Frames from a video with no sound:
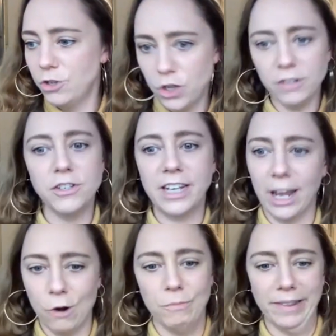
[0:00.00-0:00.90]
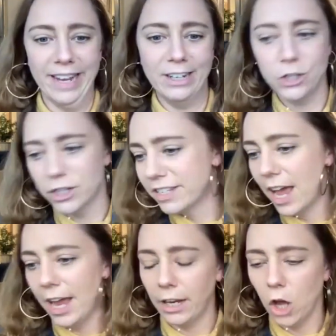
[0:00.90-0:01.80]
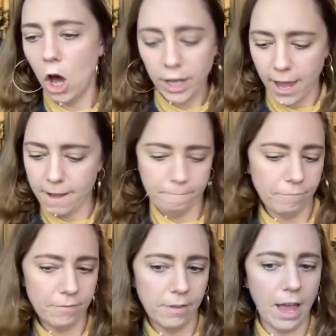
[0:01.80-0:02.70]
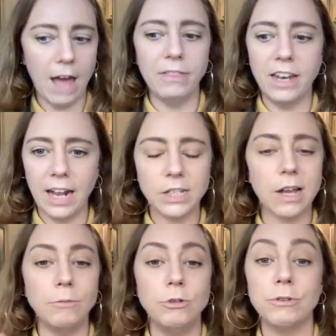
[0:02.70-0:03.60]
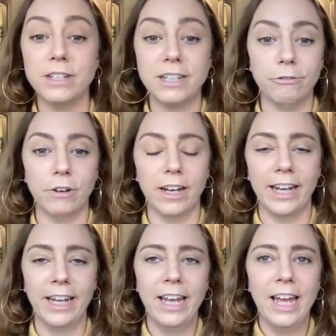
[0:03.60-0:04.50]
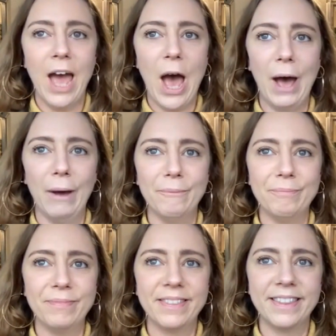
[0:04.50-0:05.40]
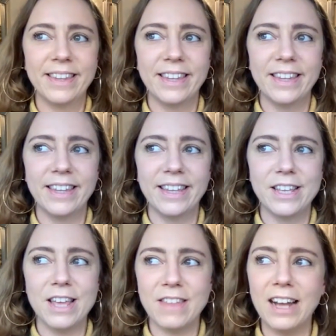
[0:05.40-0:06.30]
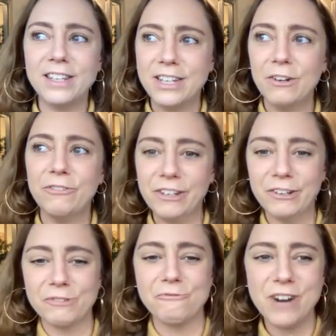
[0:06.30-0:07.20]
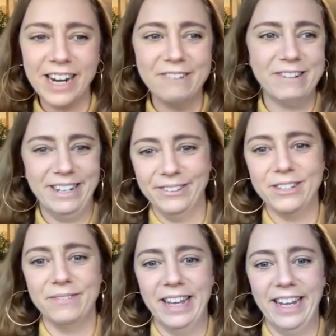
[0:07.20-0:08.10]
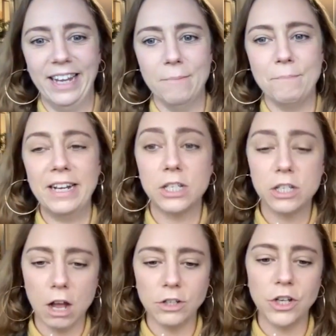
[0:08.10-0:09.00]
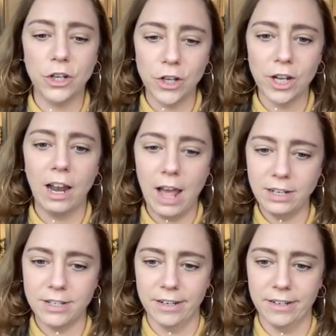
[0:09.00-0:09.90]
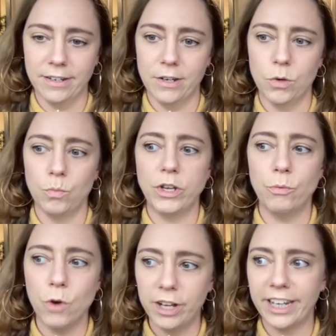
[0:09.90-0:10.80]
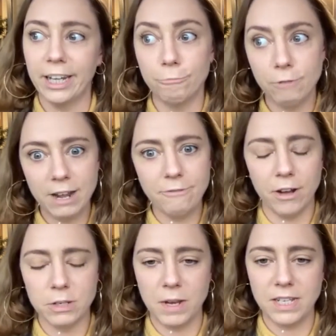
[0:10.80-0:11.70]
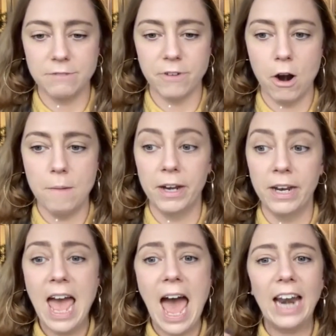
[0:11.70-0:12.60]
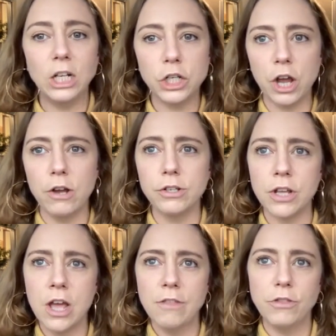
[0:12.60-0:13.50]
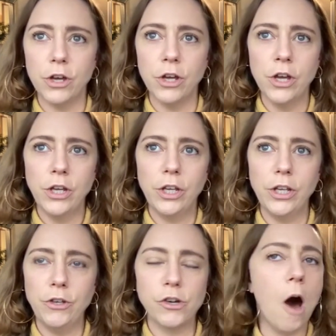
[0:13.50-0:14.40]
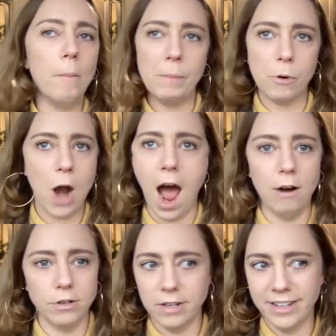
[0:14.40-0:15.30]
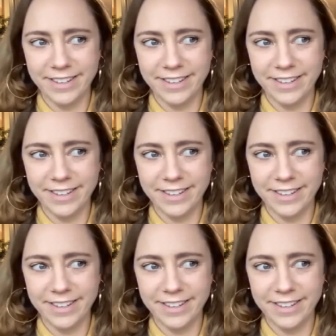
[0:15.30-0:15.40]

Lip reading: just to get on with it and just say, okay. And then next time you do it differently. That still feels really real to me, but it's such a good lesson when you're working in a really fast-paced environment. And it shows that you can't be proud.